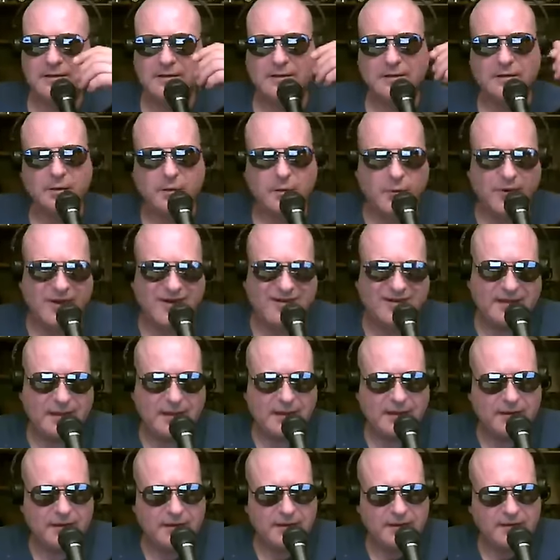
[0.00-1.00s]
with
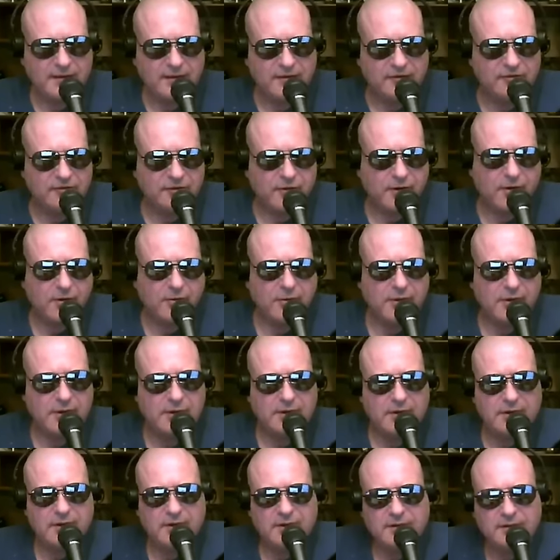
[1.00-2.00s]
the show
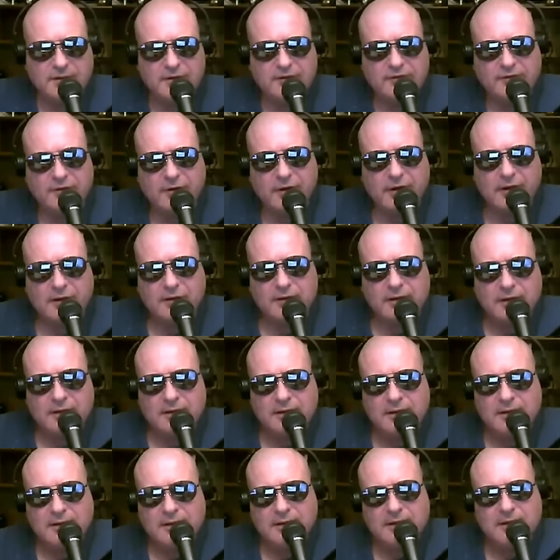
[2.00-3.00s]
this long,
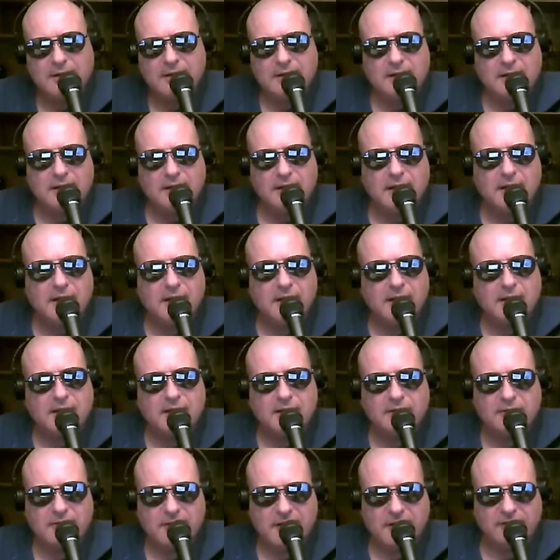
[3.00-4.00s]
I
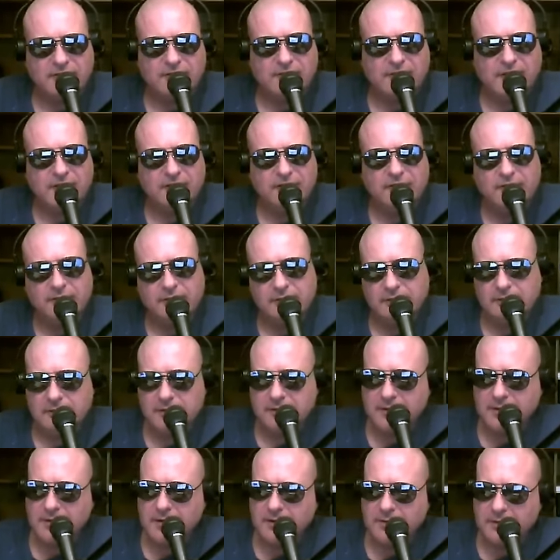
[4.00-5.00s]
congratulate you.
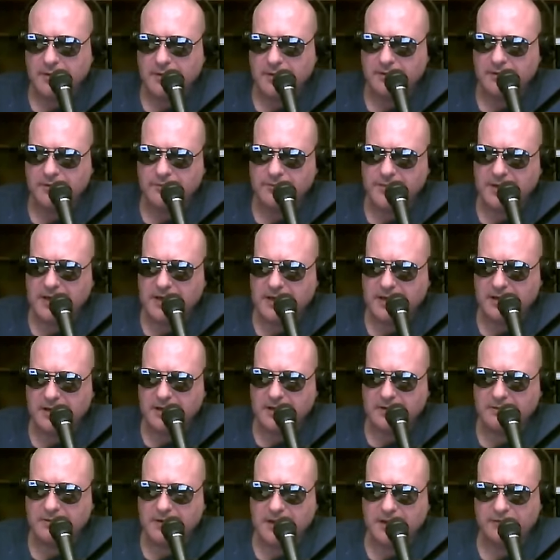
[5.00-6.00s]
You are to be
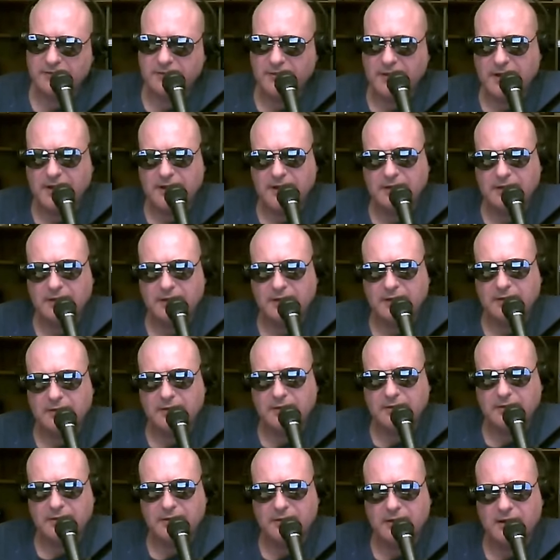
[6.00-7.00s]
congratulated on
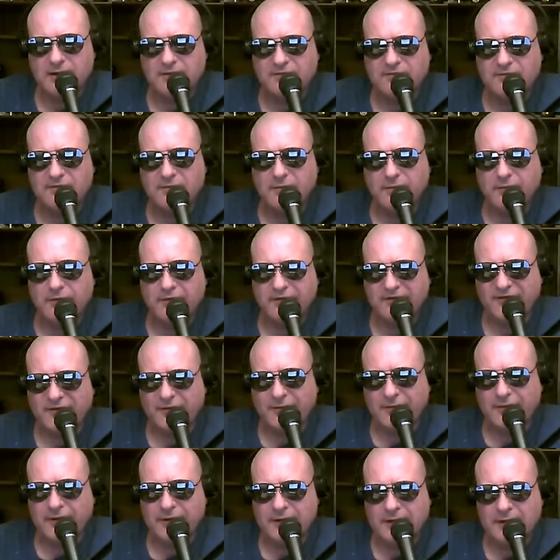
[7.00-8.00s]
your
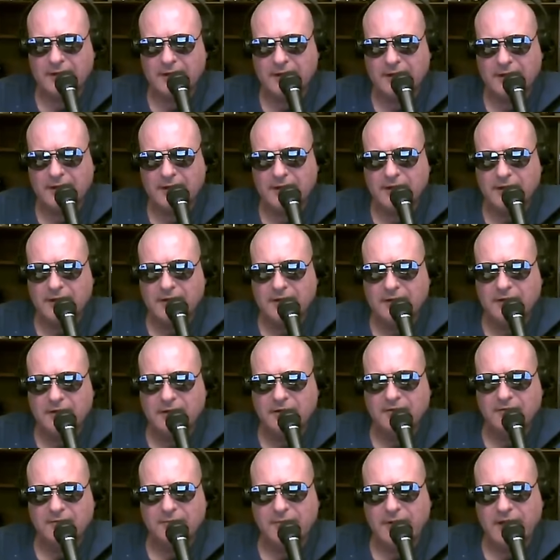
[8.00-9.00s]
fortitude
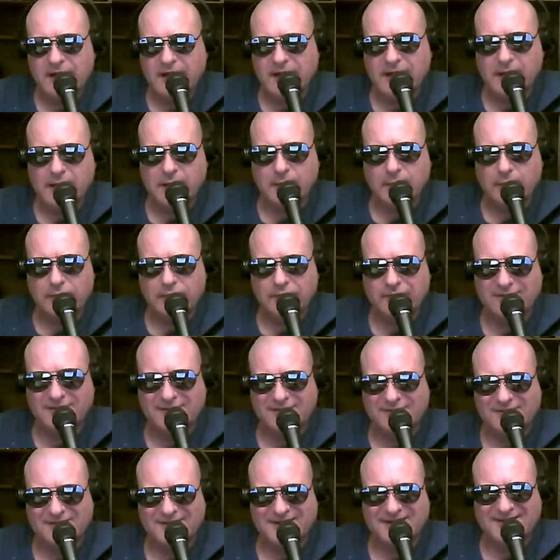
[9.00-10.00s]
of being able to
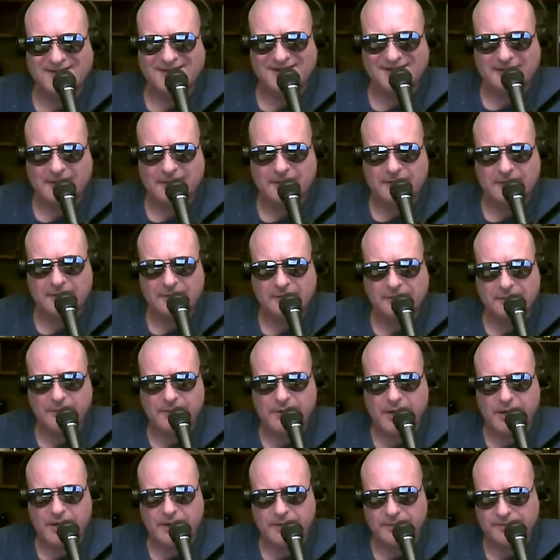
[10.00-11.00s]
listen to
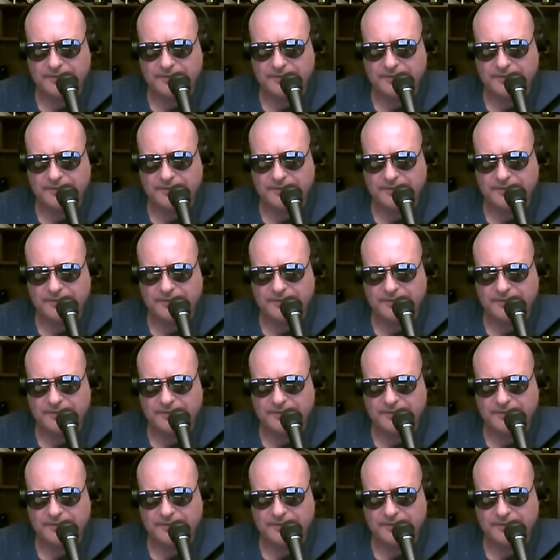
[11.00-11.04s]
me.